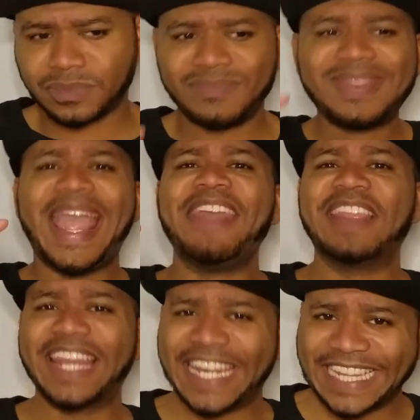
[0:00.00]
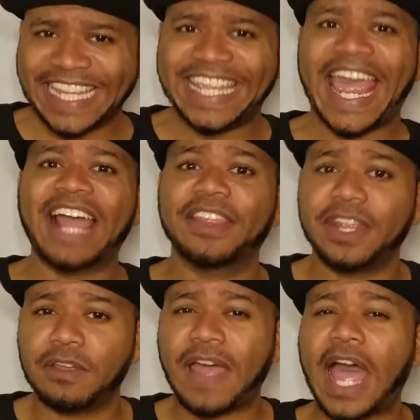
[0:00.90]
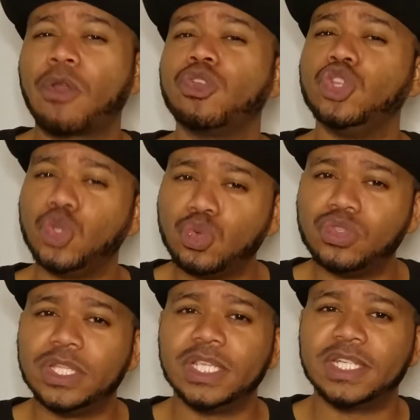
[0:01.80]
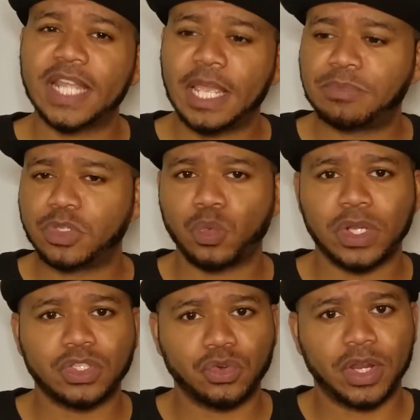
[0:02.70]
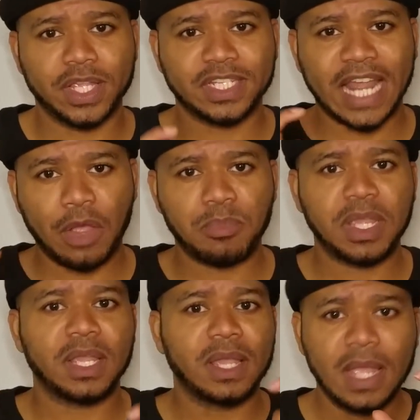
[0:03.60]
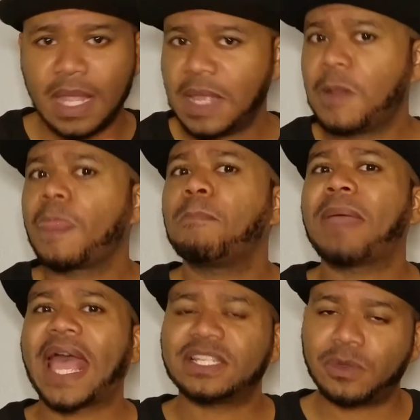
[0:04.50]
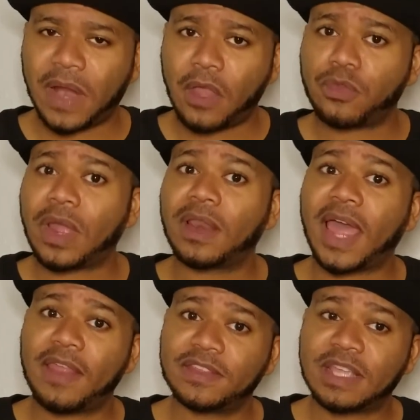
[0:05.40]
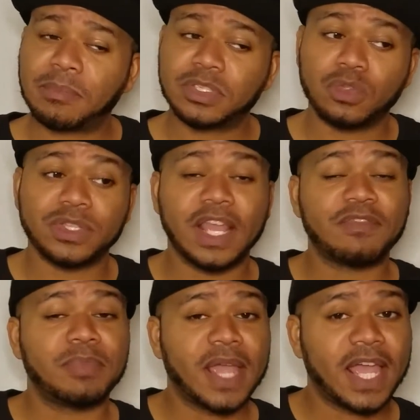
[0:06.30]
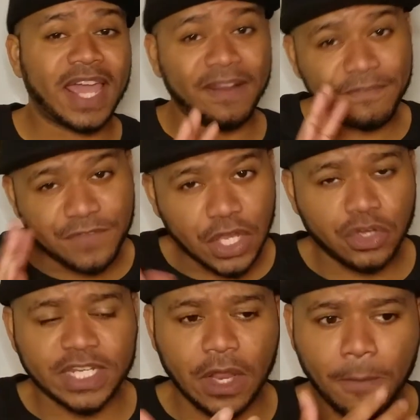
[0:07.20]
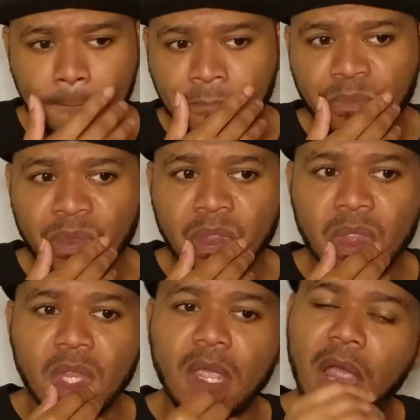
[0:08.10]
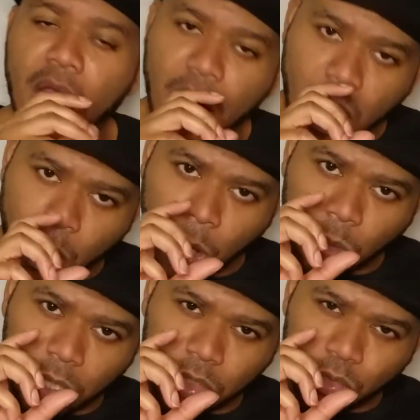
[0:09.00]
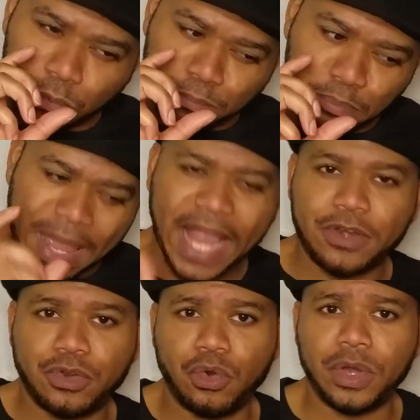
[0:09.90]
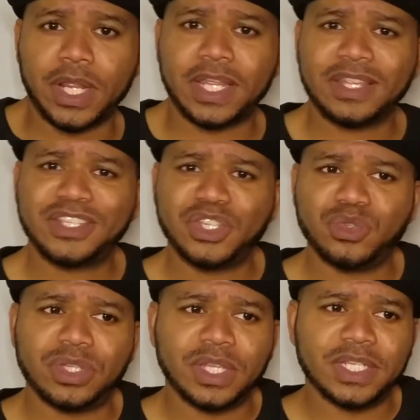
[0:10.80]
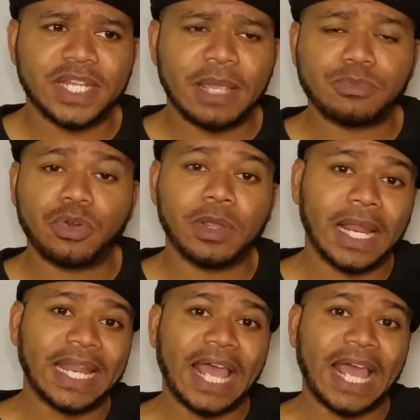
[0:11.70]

And the legality of how to use these tapes, what sort of is now being passed around throughout a lot of this episode. The F B I kind of figures out a, a little back door to, to using these tapes, or to allow,